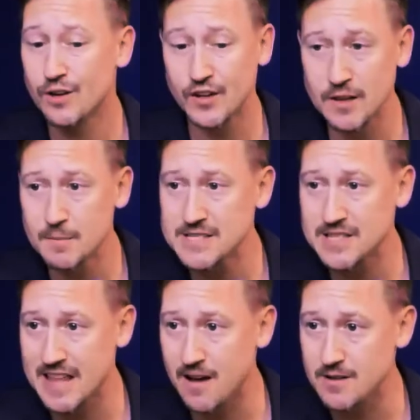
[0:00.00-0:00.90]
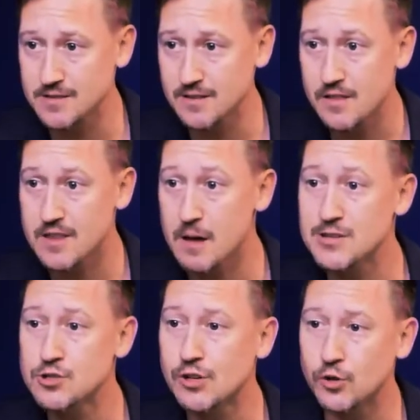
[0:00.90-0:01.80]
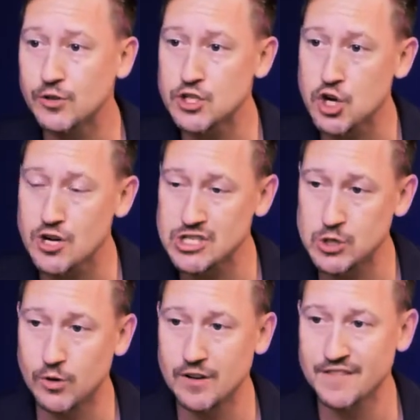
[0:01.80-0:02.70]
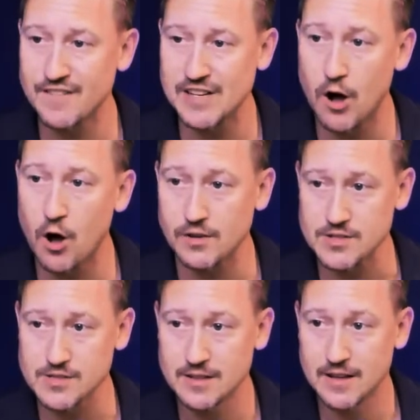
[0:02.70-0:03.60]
if your limit's $1,000, that means you can only charge $250.